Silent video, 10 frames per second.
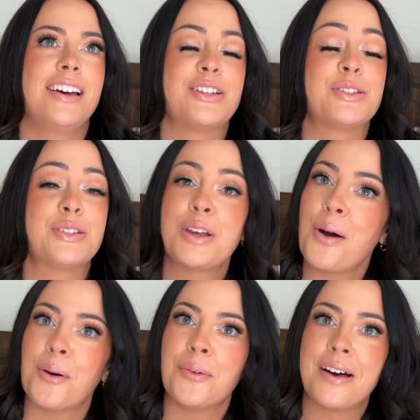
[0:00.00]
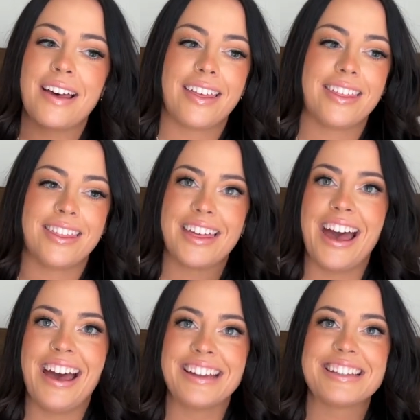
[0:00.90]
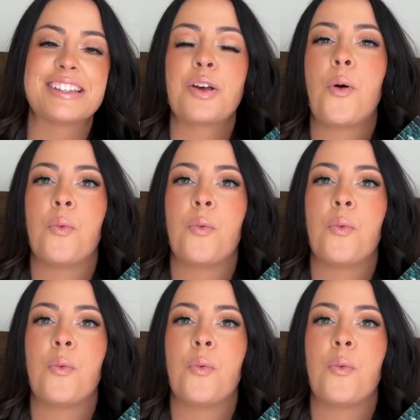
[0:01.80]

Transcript: So, that's